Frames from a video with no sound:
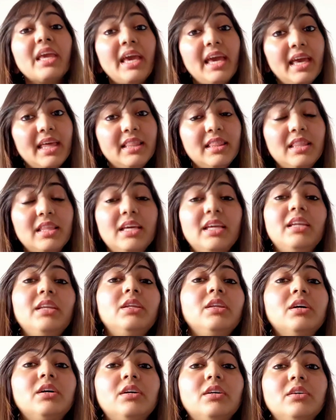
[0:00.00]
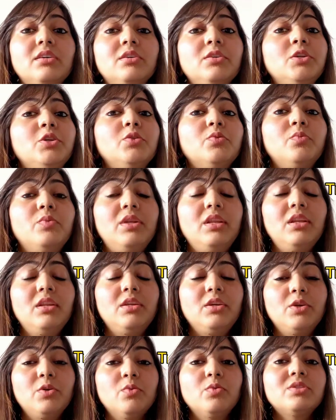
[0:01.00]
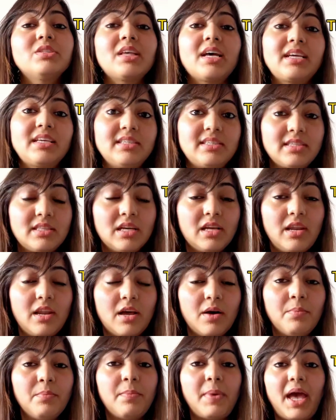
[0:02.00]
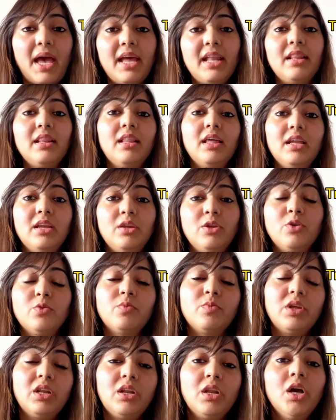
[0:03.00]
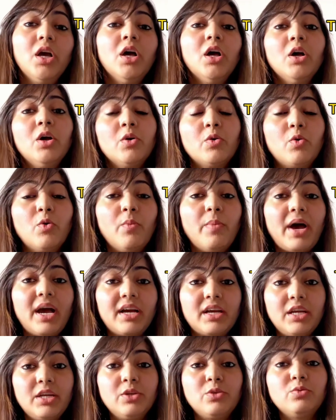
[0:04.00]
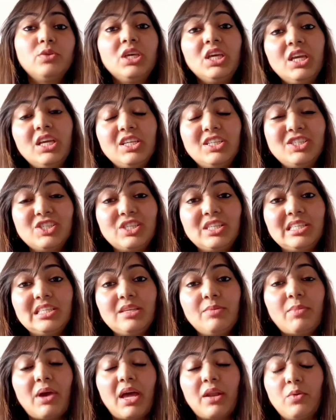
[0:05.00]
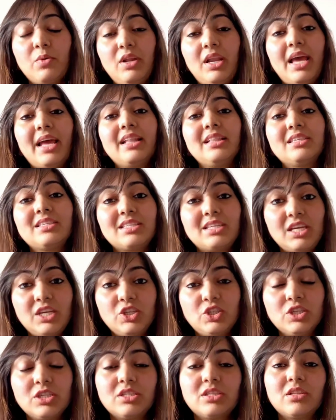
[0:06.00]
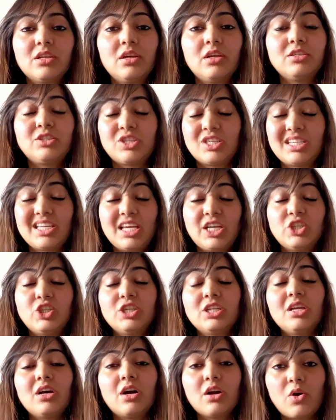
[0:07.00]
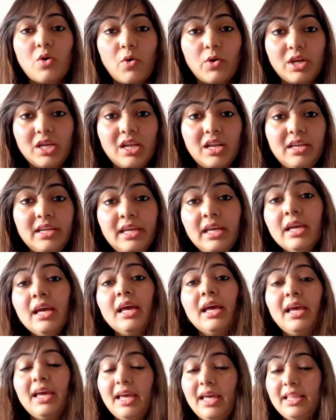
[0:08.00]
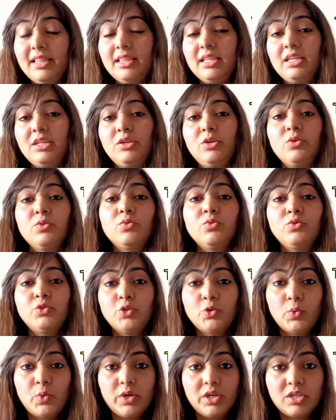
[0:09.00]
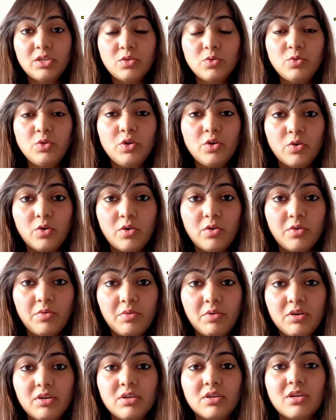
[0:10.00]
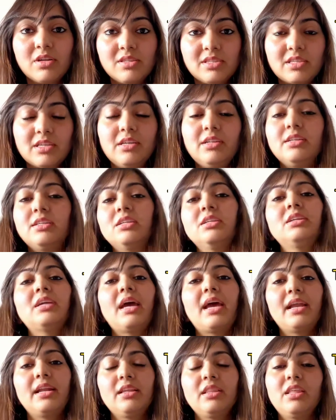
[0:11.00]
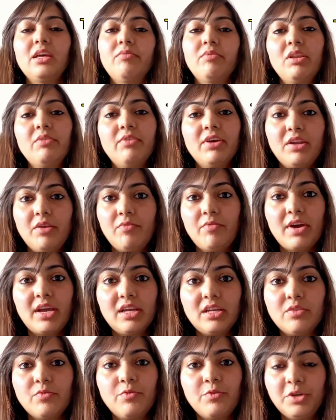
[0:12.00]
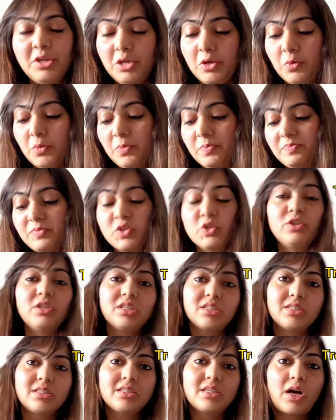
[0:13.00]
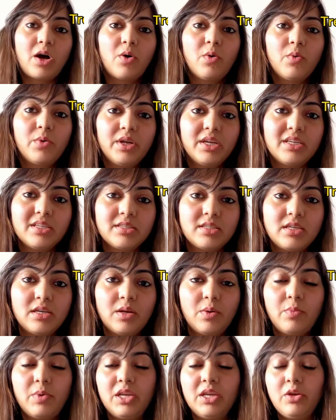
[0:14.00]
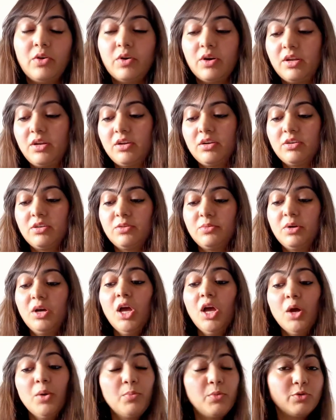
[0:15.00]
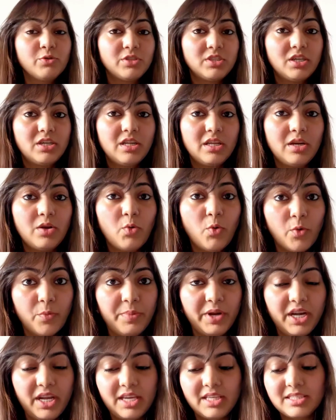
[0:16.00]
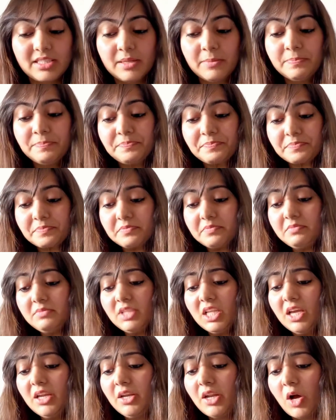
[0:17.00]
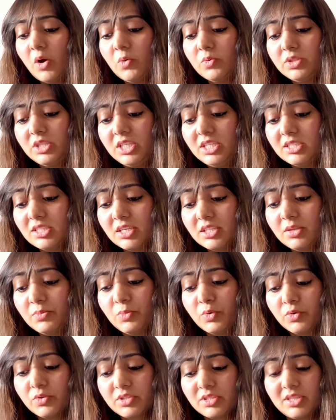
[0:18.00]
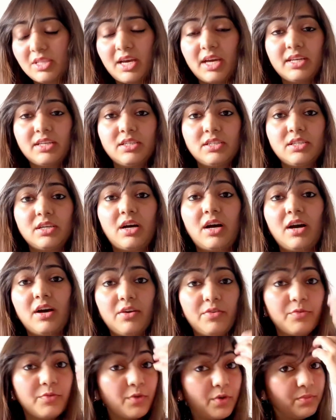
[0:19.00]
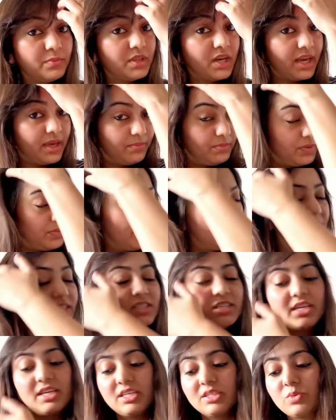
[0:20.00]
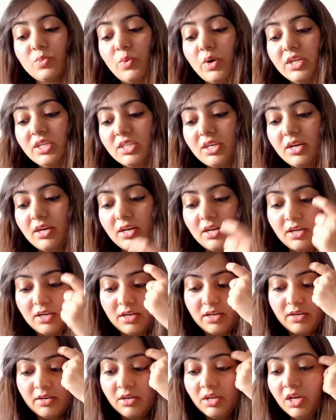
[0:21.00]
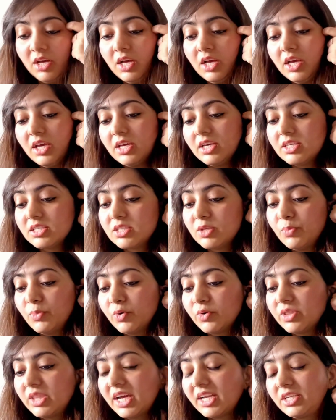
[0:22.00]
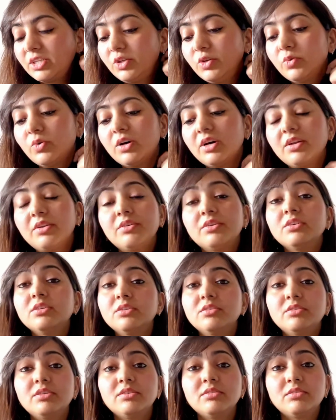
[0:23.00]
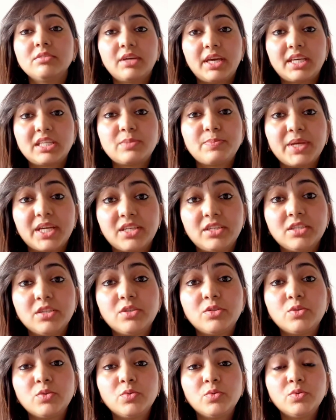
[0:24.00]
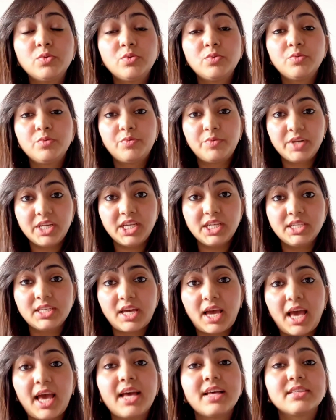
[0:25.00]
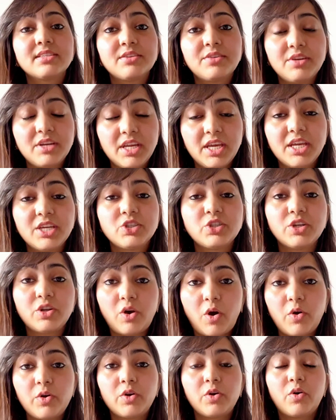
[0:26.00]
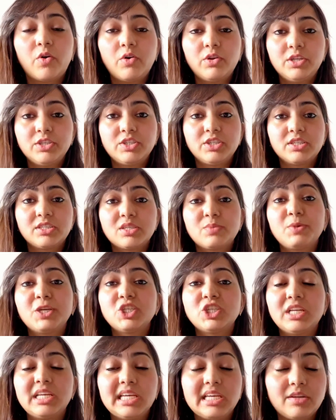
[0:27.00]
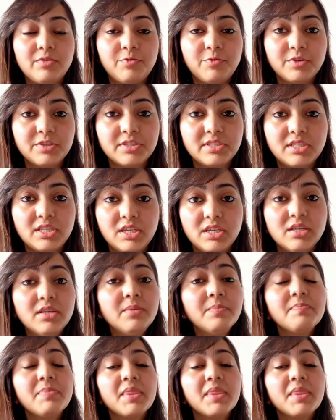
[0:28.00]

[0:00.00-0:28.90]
and then uh, you will you know size the lump and then you will go back into the AJCC manual and stages uh, stage it accordingly and then you show it to your uh, consultant and they will verify it for you so this is how it is done when you are uh, posted in OPDs now these are the books that are from the MBBS days what uh, is the book that you are uh, expected to read as a radiation oncologist, especially in first year.